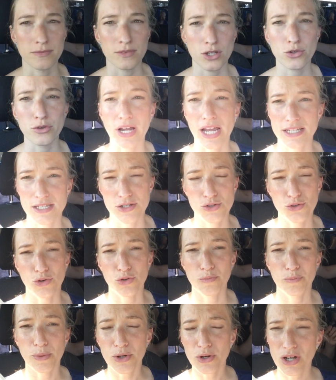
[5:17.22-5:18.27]
create a
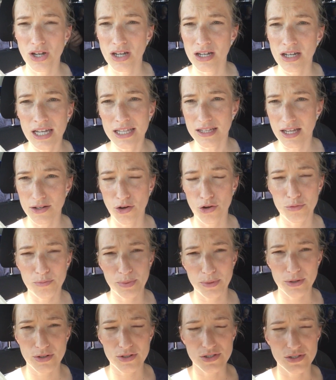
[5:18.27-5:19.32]
short book in their
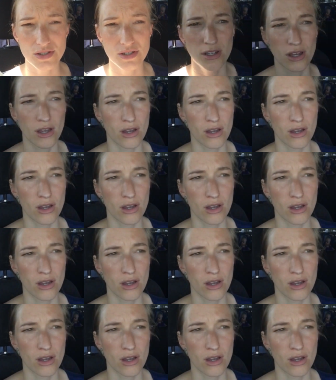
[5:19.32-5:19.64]
notebooks,